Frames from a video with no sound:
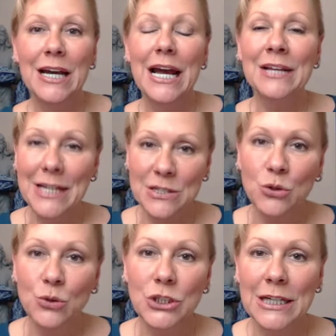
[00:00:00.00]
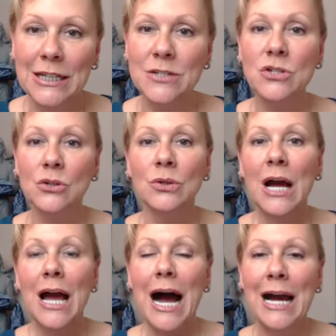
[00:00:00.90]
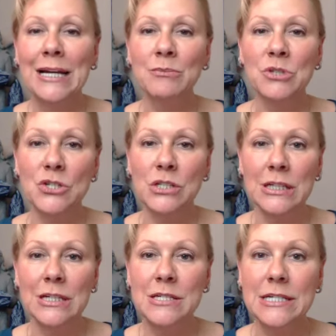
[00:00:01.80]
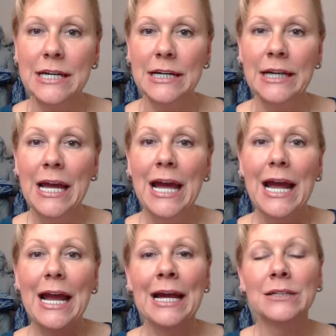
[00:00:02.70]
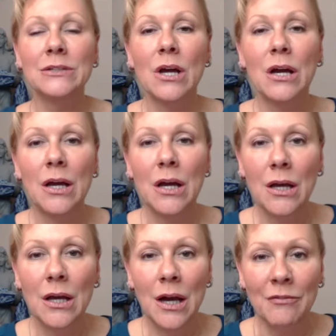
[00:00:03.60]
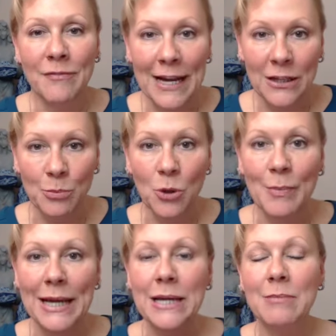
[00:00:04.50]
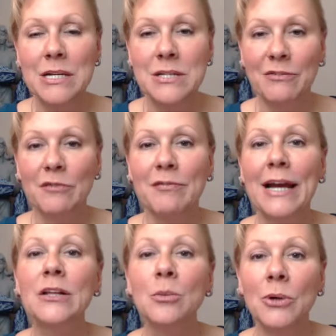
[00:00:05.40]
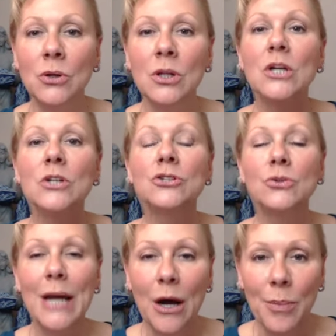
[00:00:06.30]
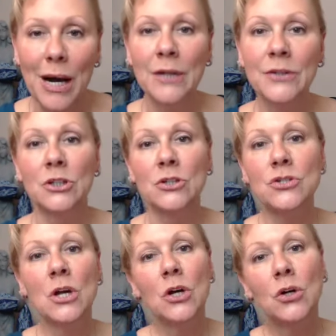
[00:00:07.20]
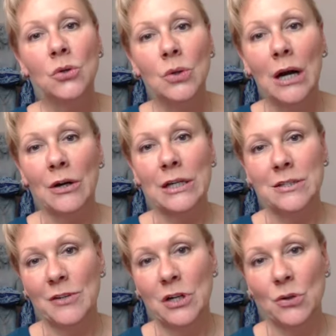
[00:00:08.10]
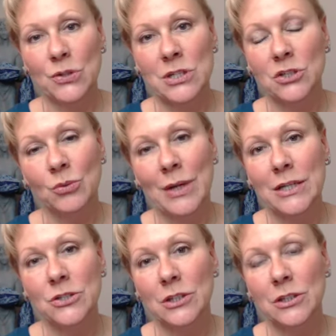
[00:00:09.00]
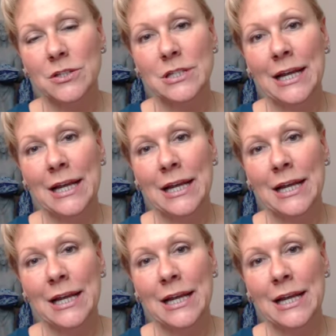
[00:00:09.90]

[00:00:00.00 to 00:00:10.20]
And that's who she is. So I am just listening and available, making myself available to help others who are in difficult situations.